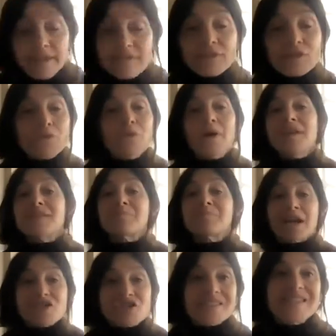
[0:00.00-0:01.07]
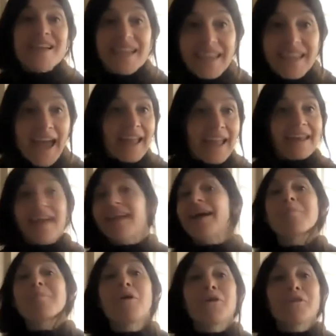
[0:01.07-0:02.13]
give you as much as I can. Like,
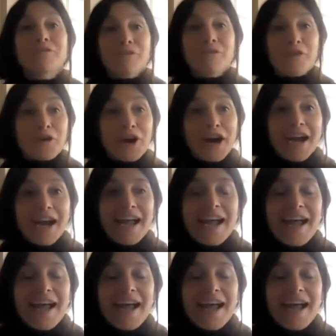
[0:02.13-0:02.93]
I'm all for